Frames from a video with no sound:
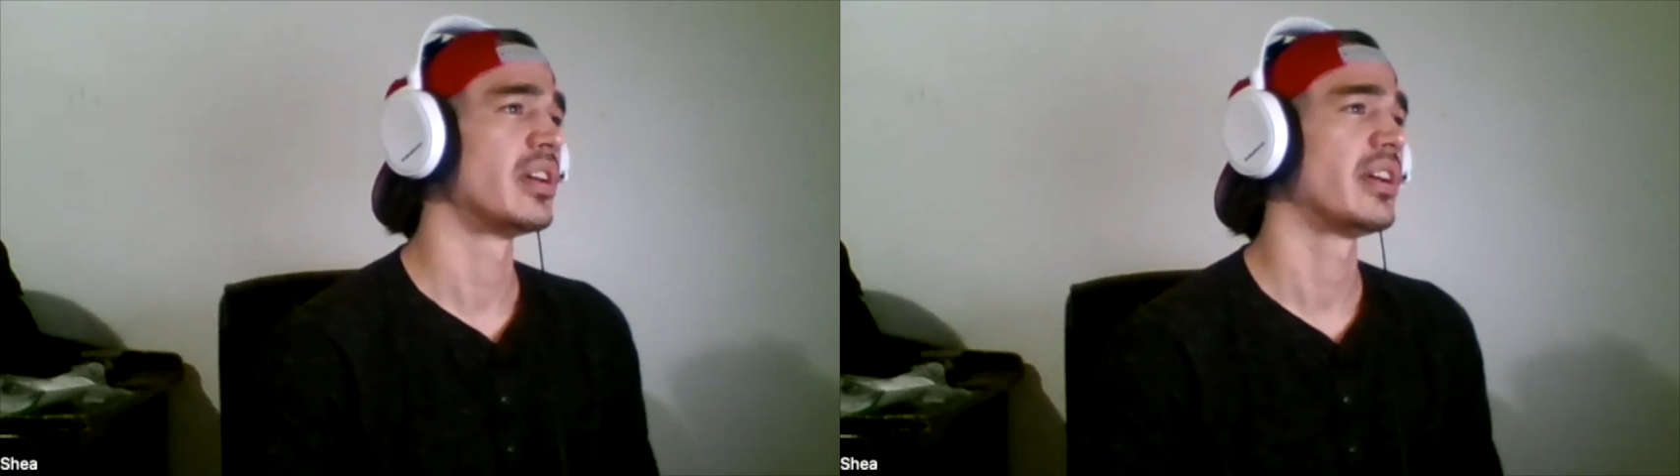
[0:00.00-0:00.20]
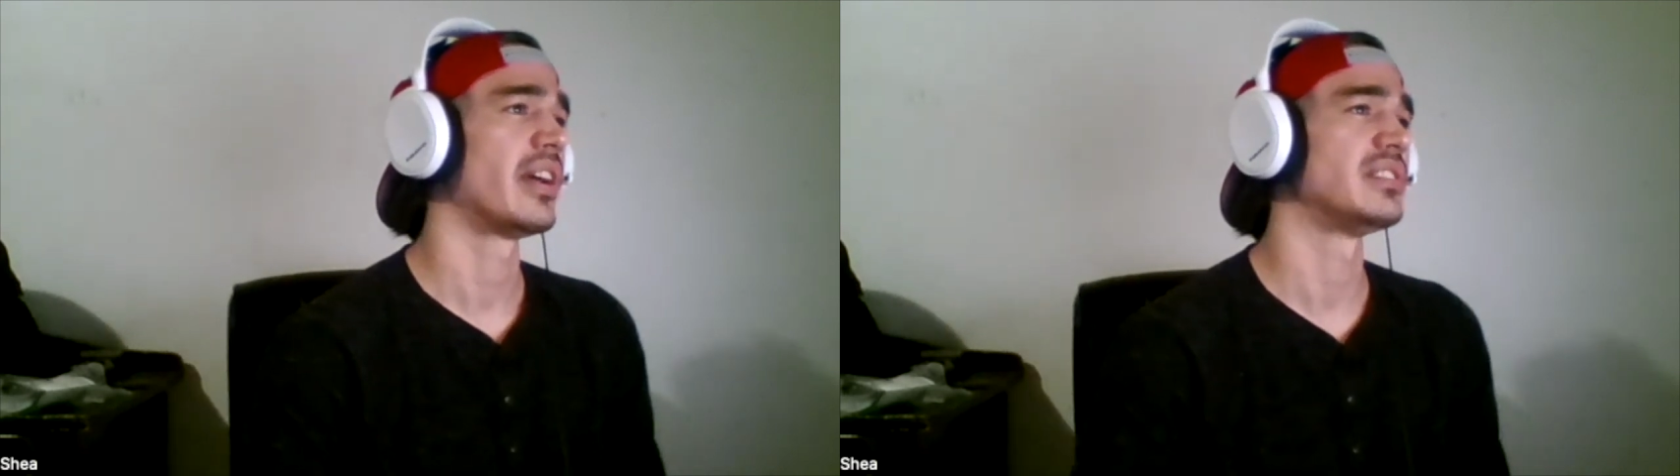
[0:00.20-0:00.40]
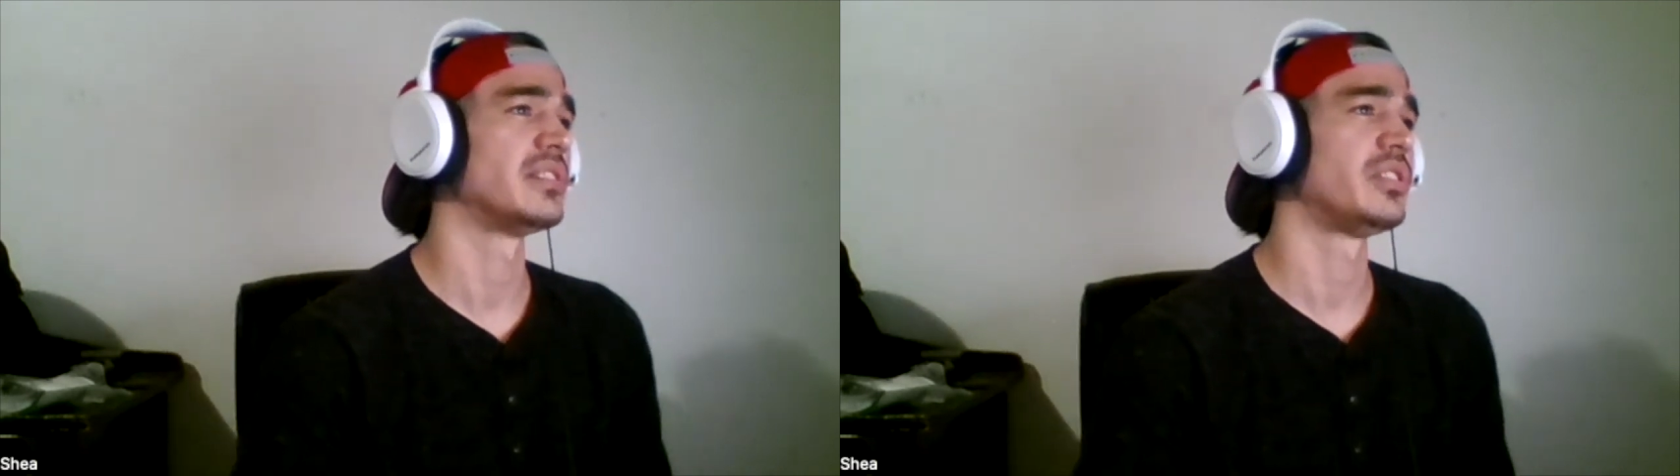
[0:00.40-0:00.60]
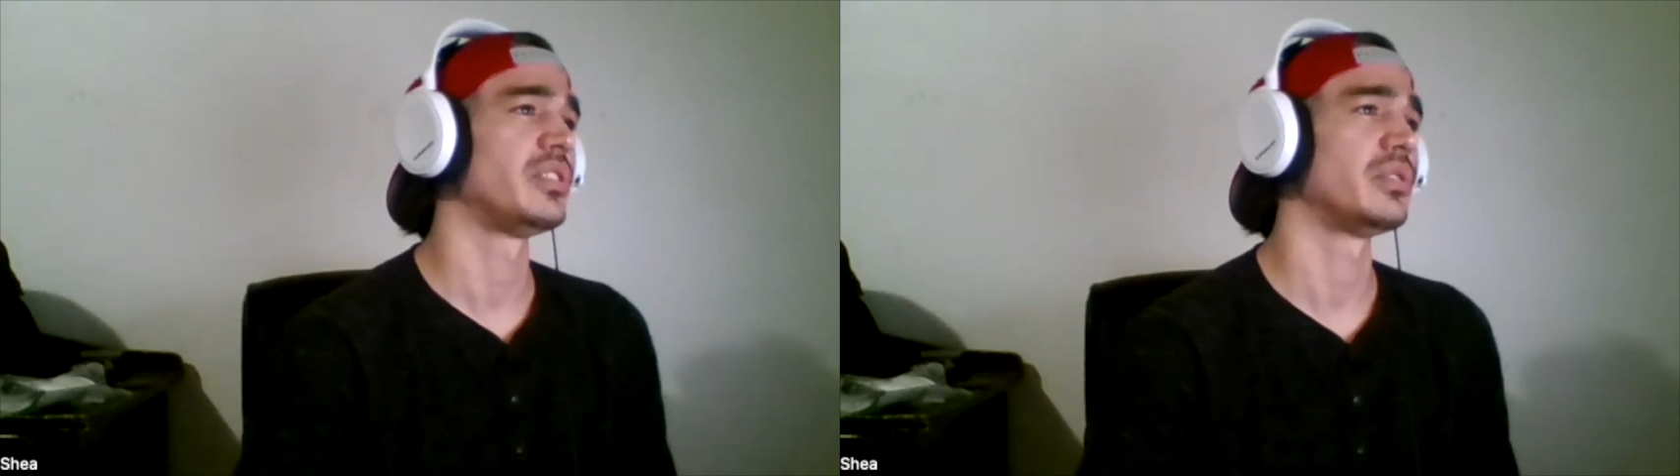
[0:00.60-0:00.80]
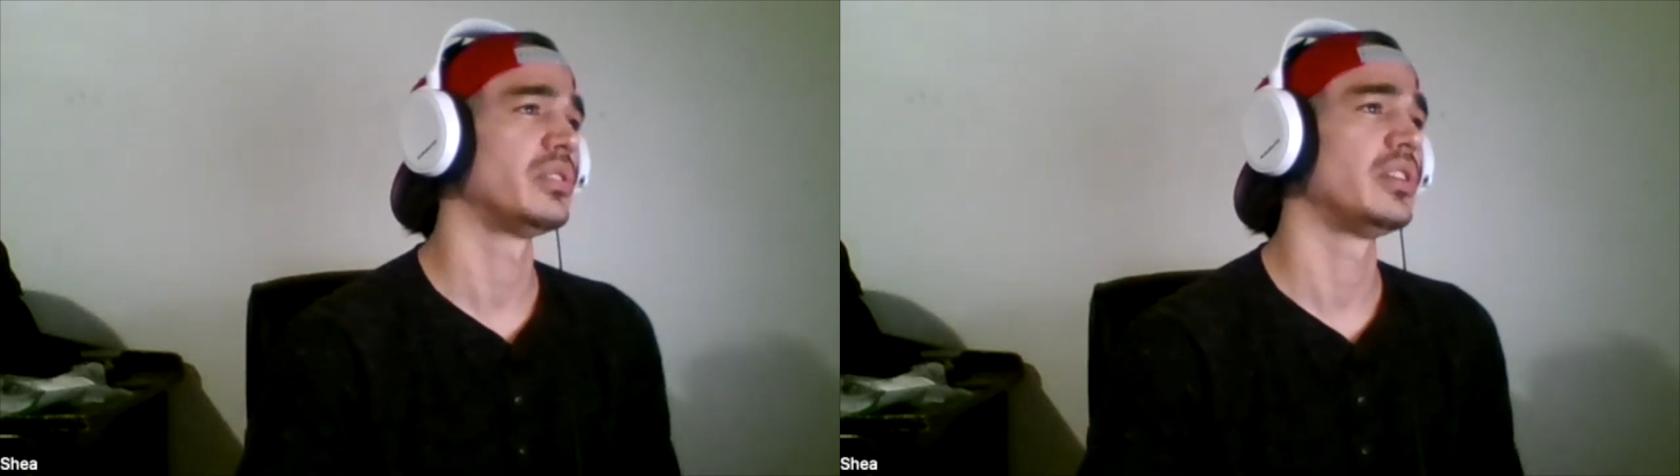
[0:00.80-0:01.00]
as if
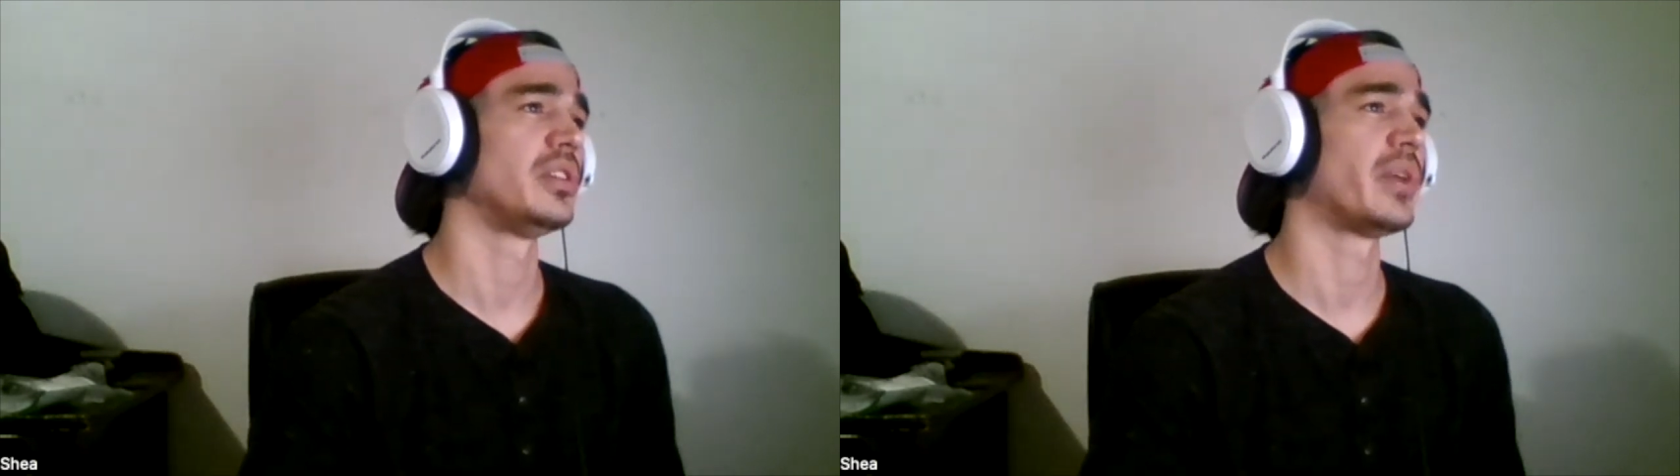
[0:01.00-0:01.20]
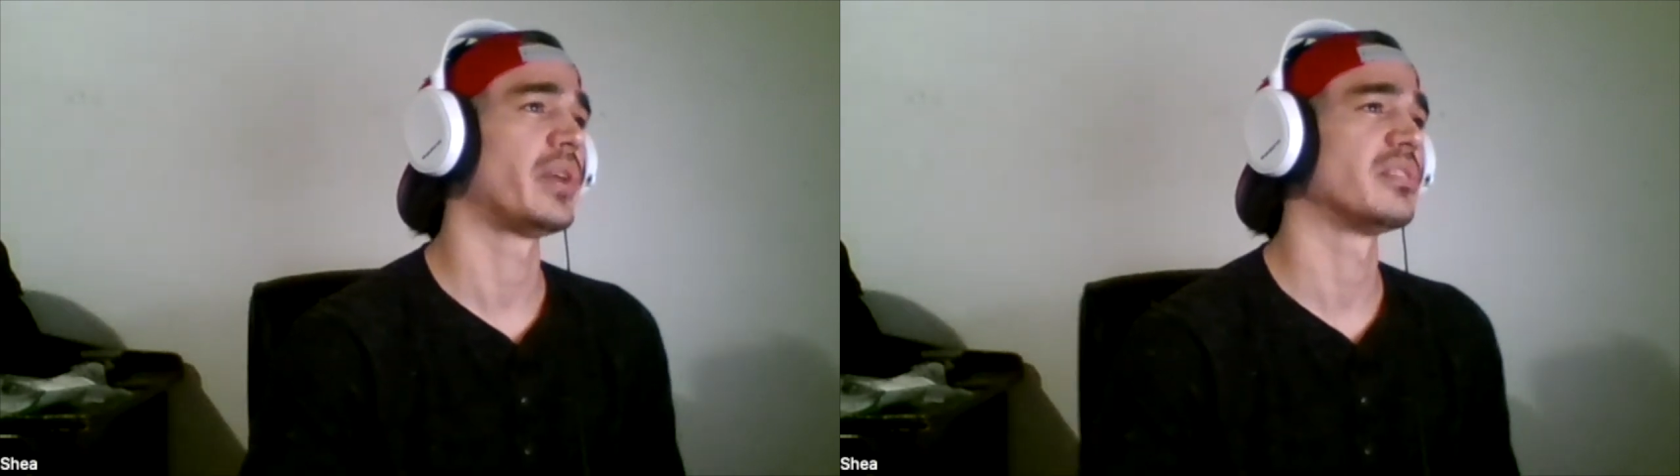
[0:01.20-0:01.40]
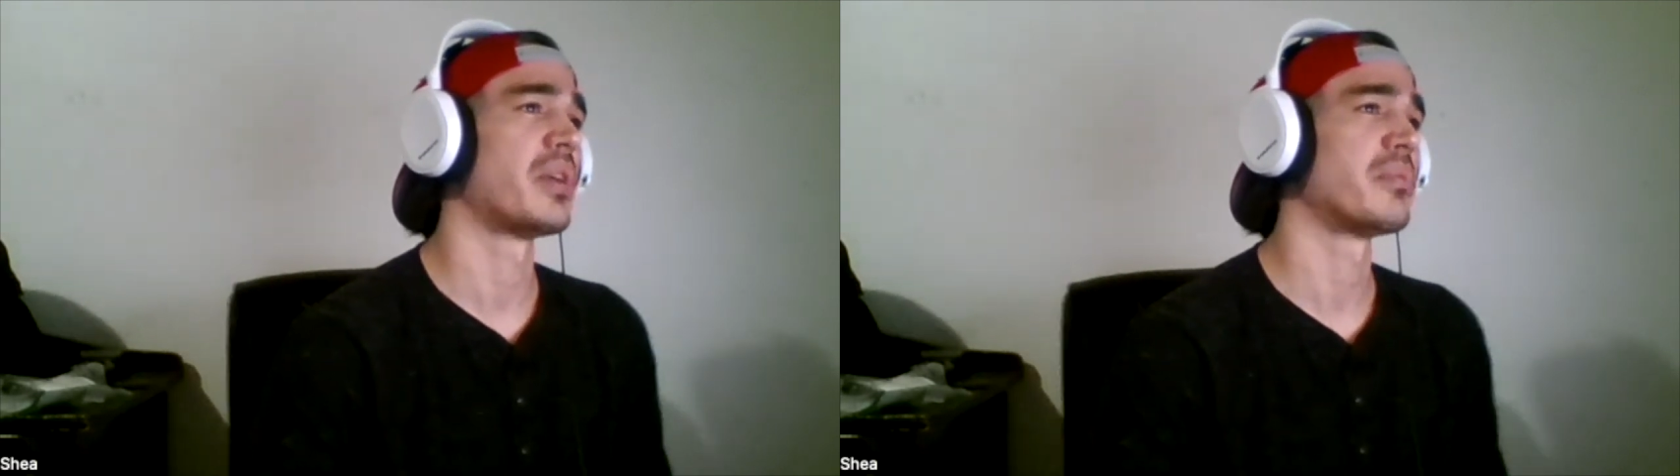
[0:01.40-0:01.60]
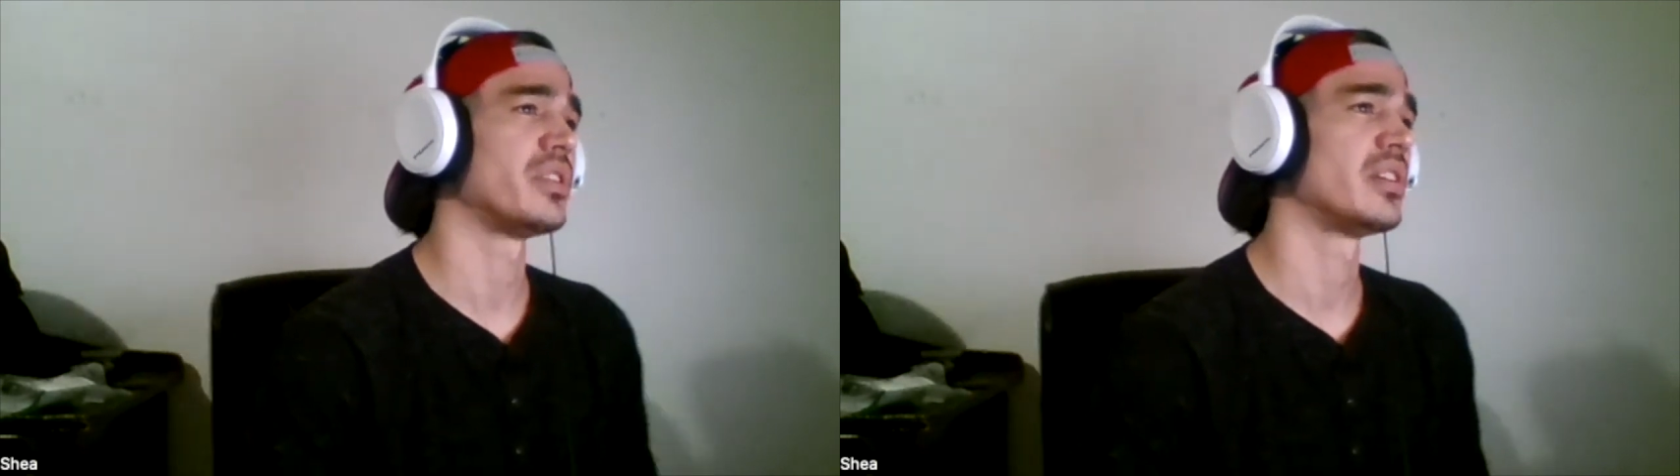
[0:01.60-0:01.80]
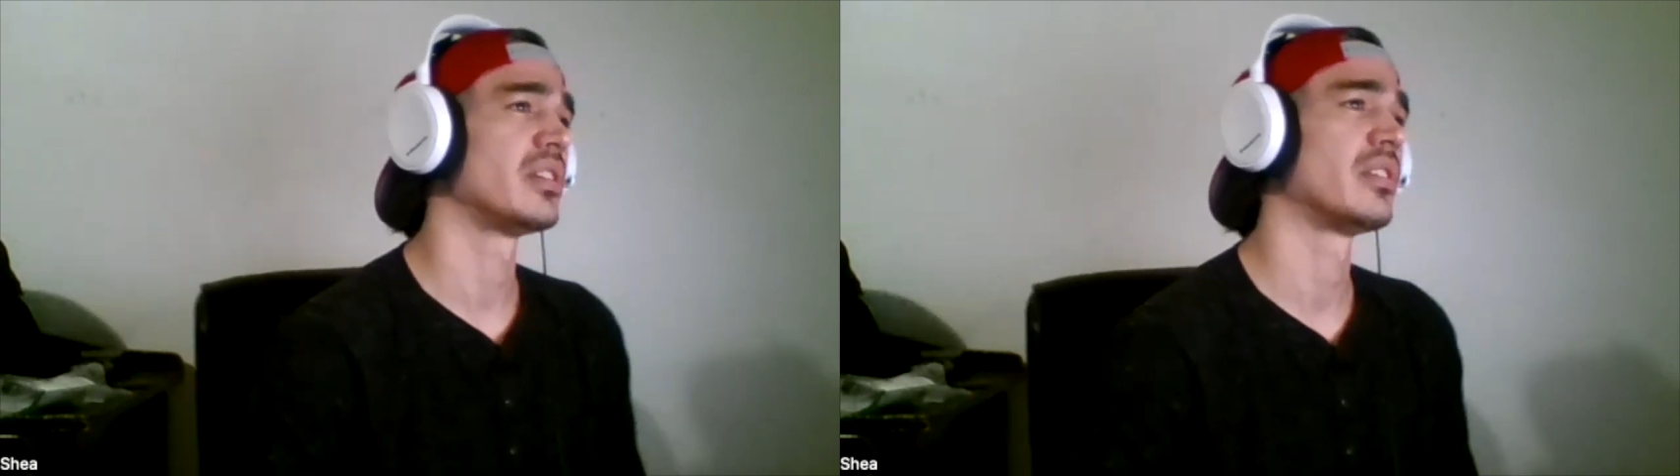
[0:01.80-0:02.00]
to erase a
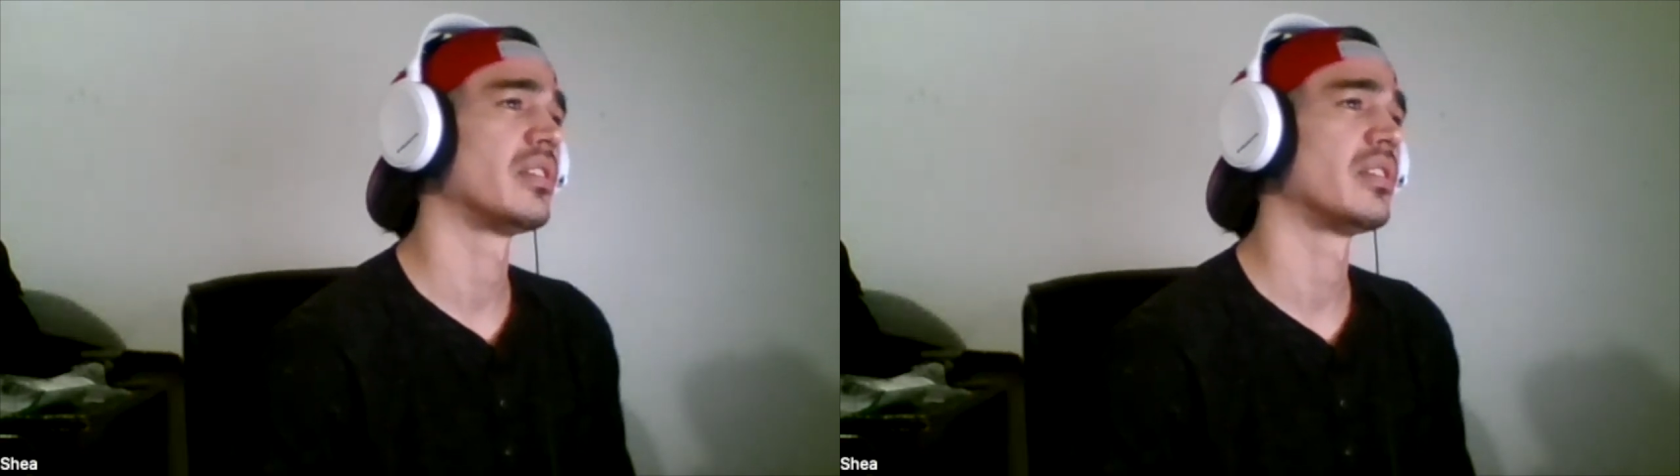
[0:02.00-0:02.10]
memory